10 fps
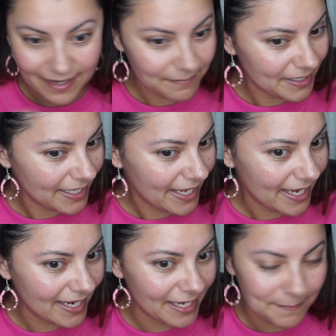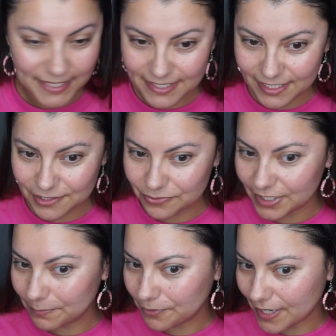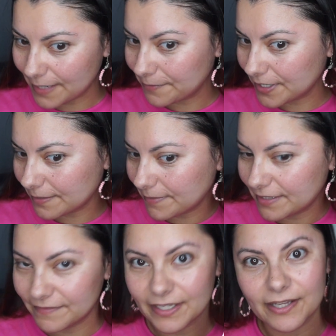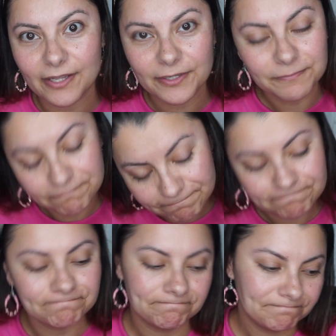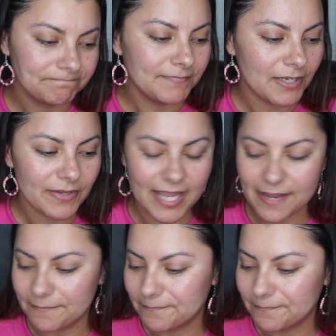I mean, hey, get my sunscreen, primer, and a bit of a glow. Okay.